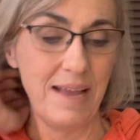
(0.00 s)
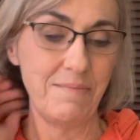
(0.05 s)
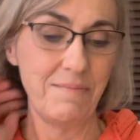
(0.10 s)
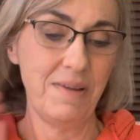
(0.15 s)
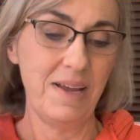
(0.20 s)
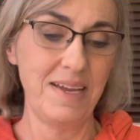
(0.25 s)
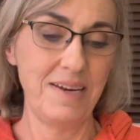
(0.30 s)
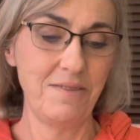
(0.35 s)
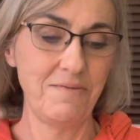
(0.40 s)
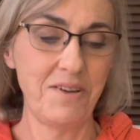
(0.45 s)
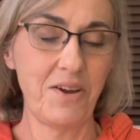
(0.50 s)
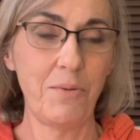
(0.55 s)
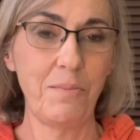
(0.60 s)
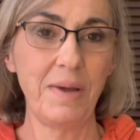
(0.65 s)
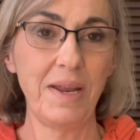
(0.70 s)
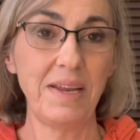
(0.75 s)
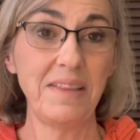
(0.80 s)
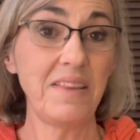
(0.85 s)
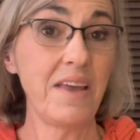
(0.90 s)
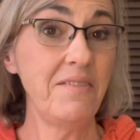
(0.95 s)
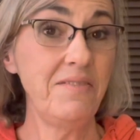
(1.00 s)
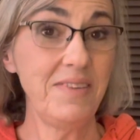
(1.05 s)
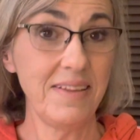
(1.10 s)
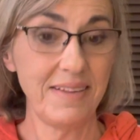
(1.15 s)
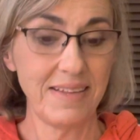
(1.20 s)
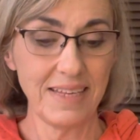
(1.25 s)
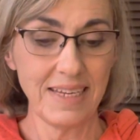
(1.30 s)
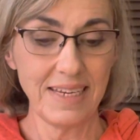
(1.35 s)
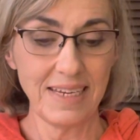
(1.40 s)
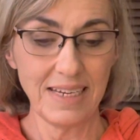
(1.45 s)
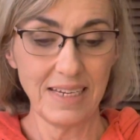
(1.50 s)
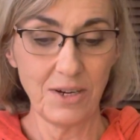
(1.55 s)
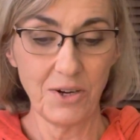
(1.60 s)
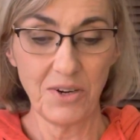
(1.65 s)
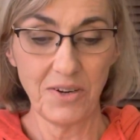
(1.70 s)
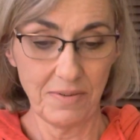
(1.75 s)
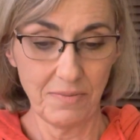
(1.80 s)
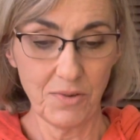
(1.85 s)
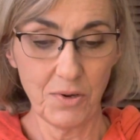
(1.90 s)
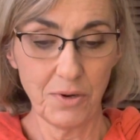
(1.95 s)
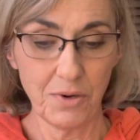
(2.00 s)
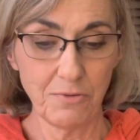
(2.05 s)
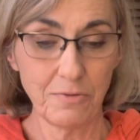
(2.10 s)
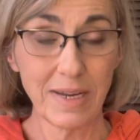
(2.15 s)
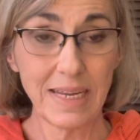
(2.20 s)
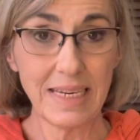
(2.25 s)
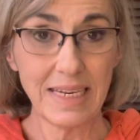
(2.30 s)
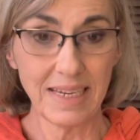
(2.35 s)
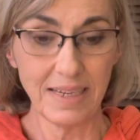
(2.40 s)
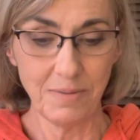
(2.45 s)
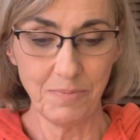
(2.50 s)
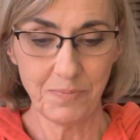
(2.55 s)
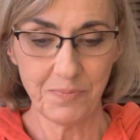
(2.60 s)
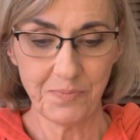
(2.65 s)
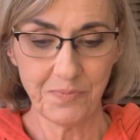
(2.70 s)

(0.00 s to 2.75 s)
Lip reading: I don't know, but I'd love to see it or read it.